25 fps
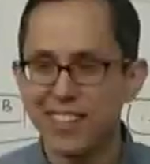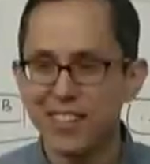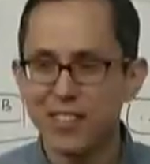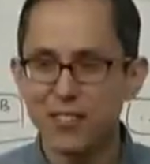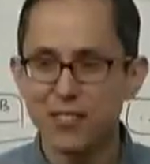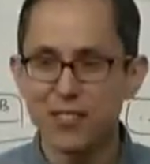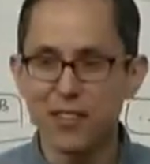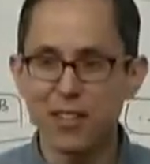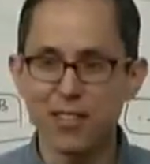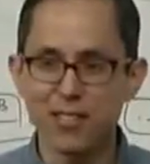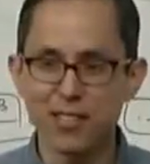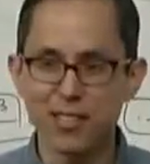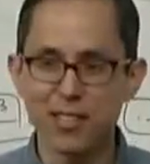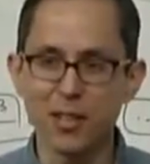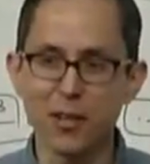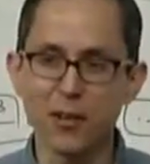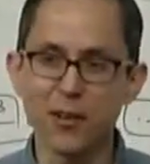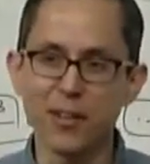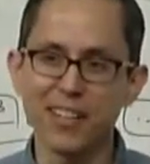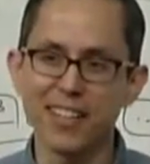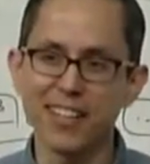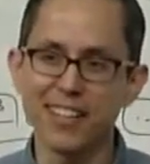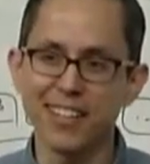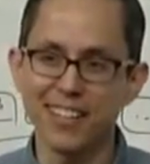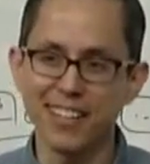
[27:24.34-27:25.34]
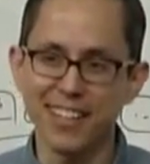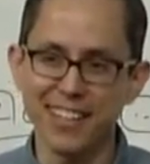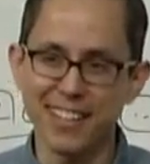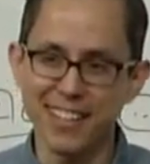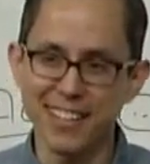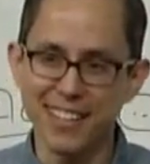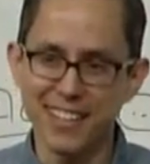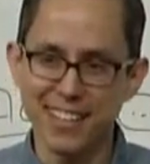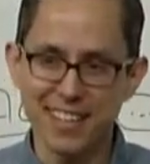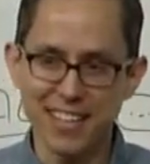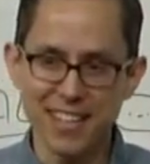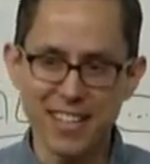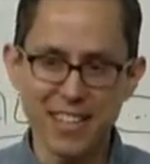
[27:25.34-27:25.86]
Folks going like
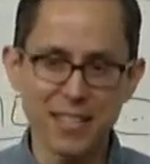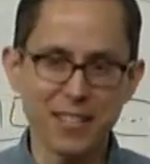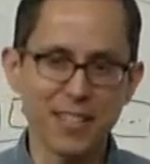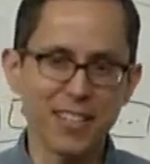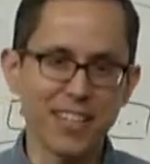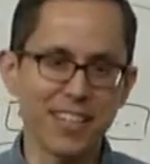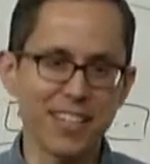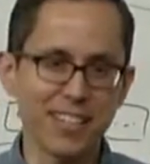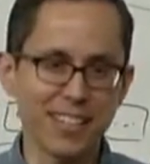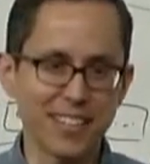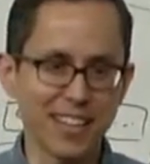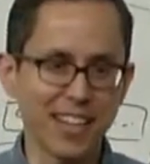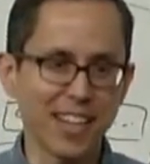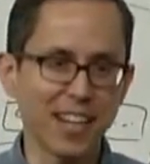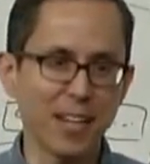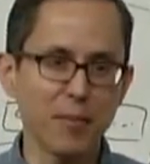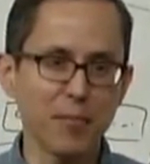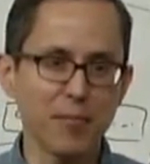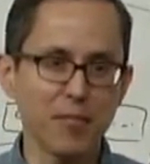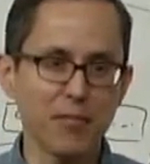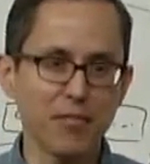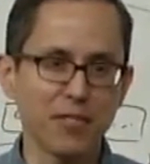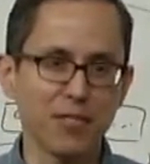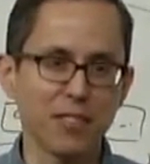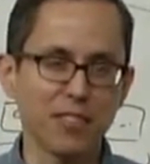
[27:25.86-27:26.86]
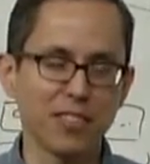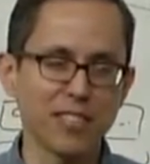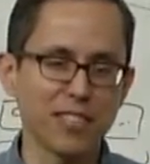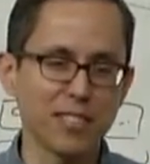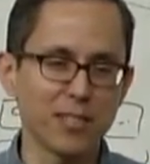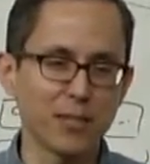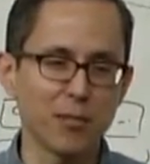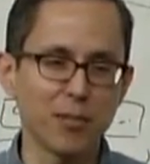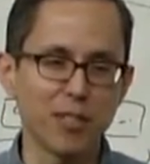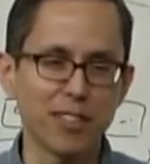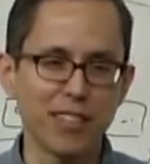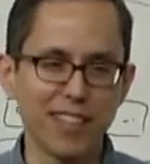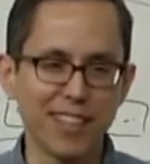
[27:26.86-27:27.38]
a hundred at a time for at least
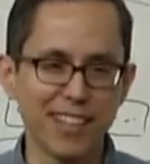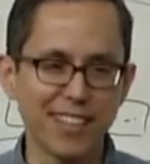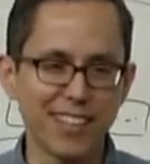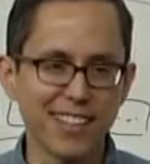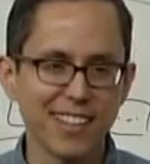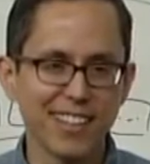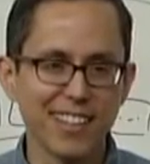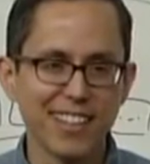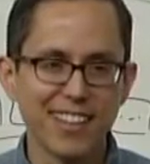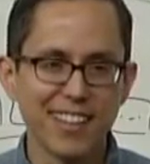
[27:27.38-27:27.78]
one night.